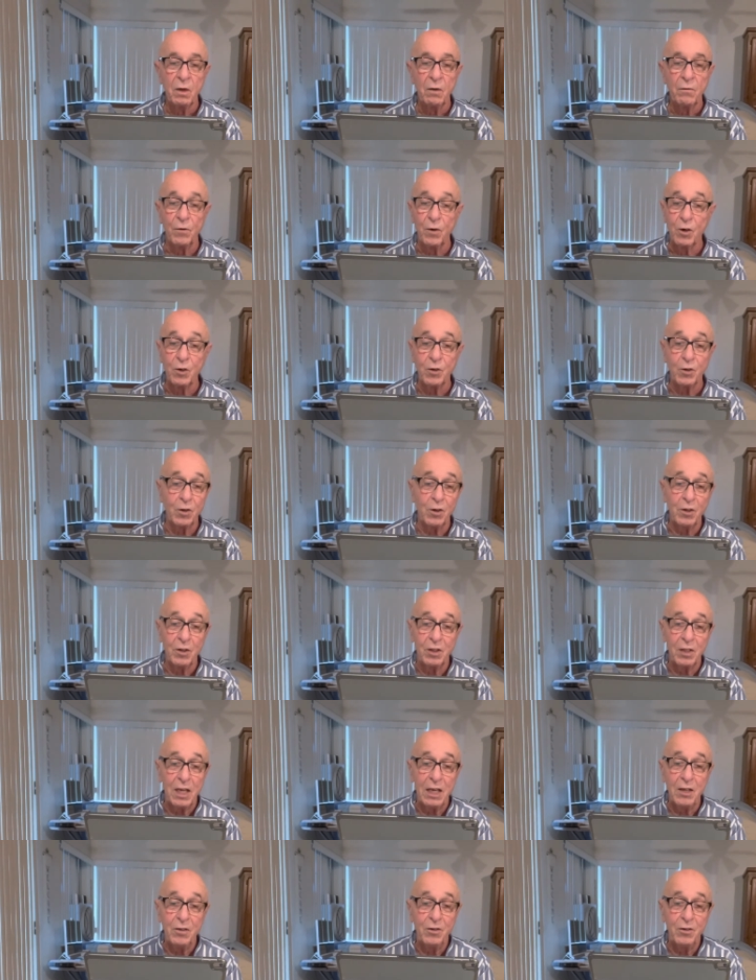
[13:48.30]
Verse
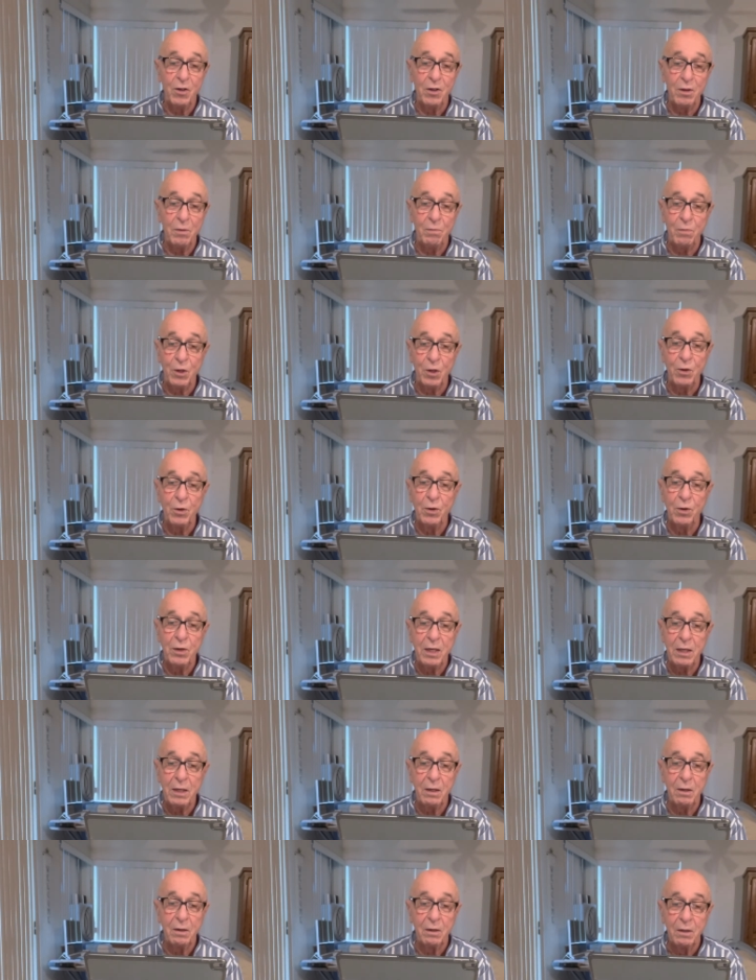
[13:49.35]
13, to the
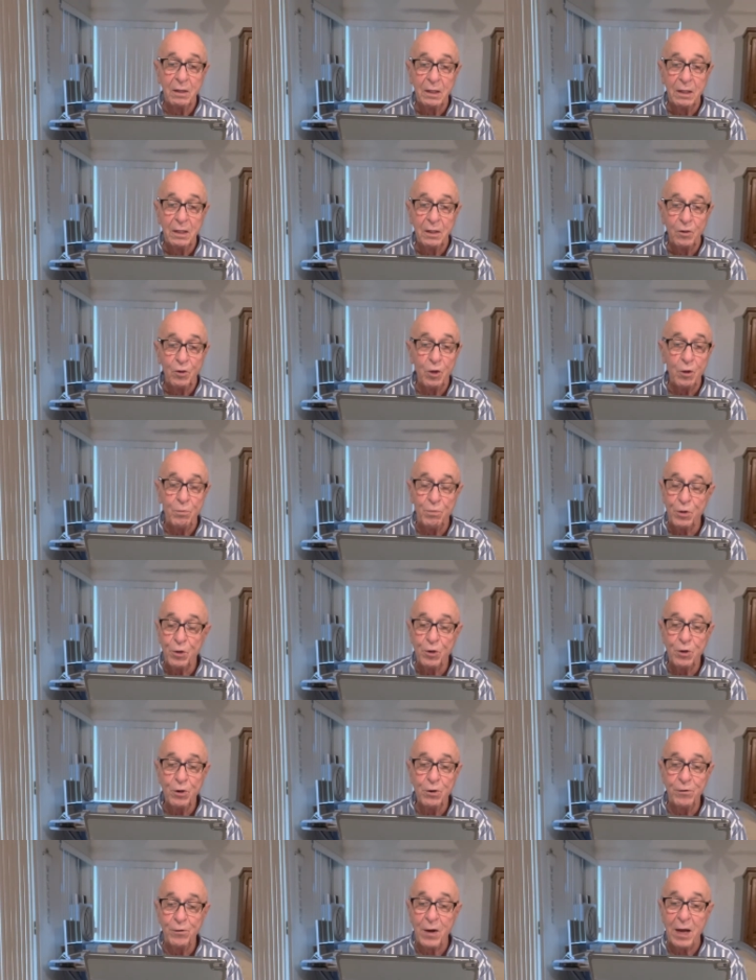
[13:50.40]
beauty, to
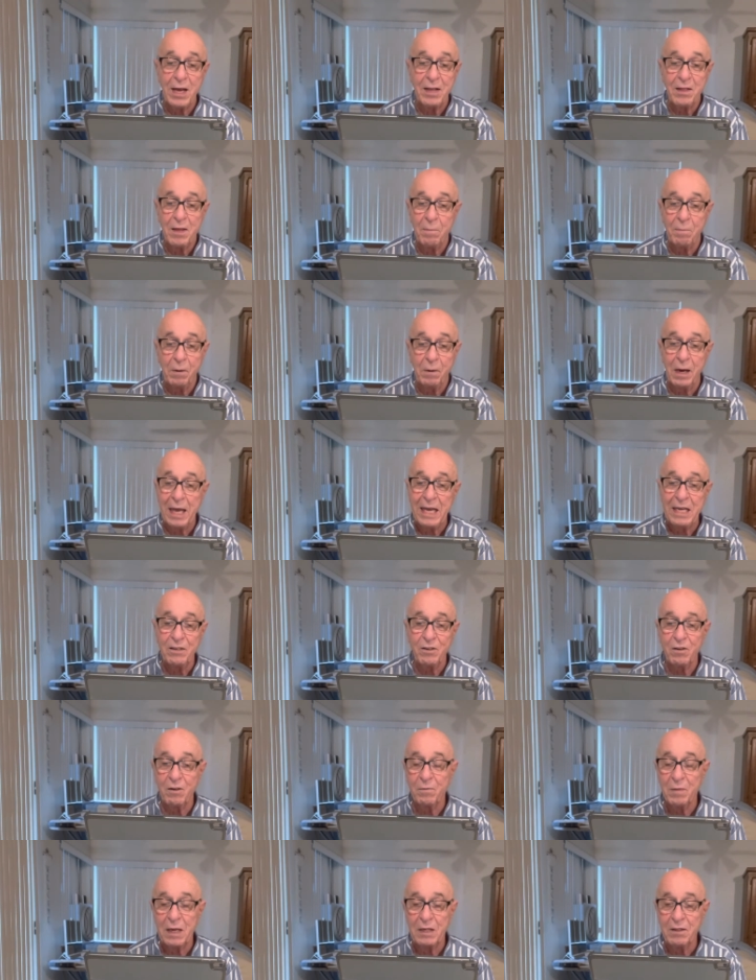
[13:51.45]
beautify the place
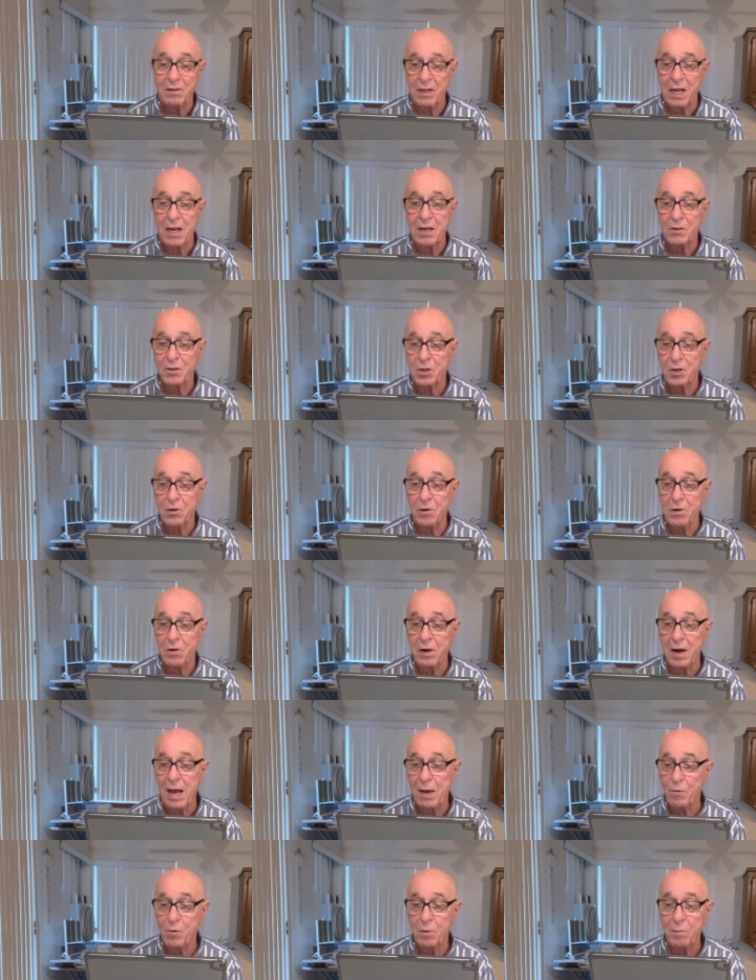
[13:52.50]
of my sanctuary, and
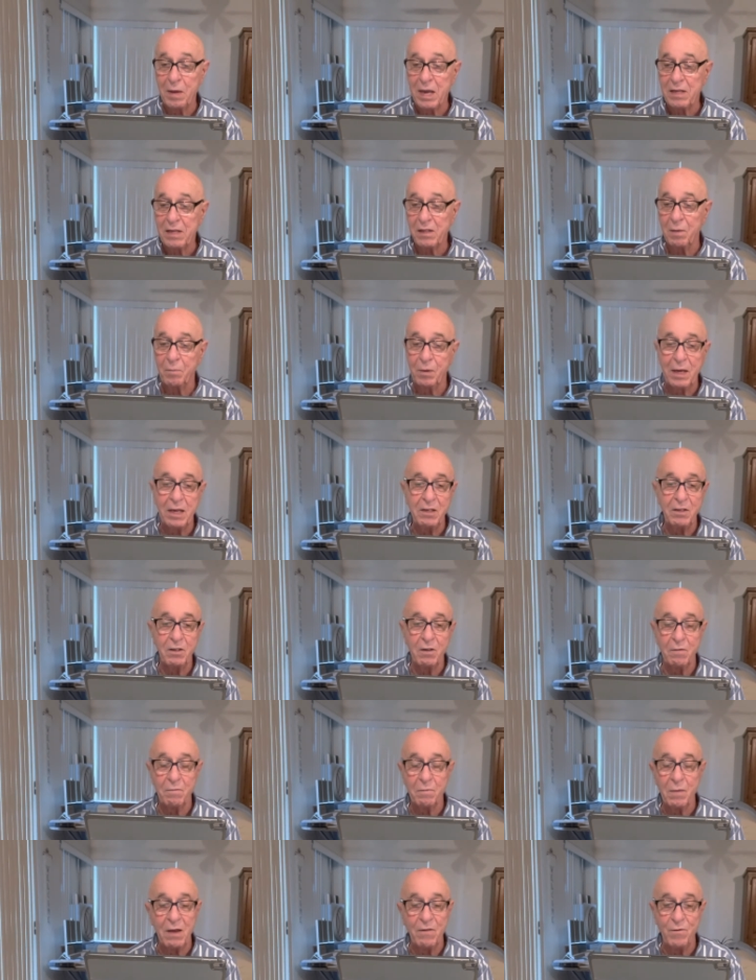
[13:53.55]
I will make the place of
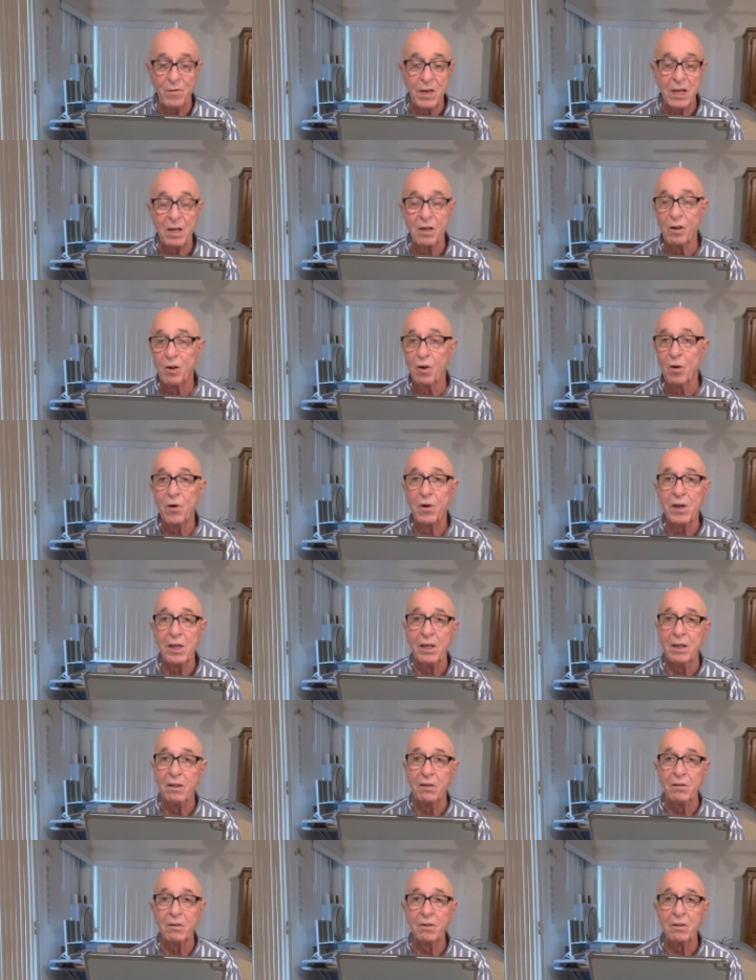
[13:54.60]
my feet
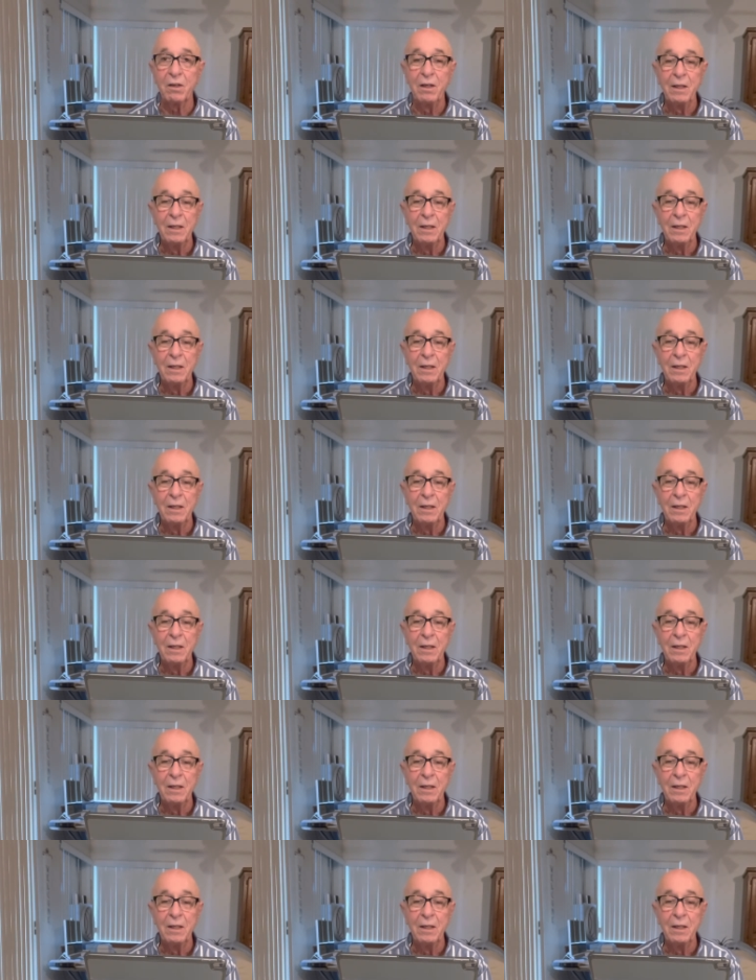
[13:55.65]
glorious.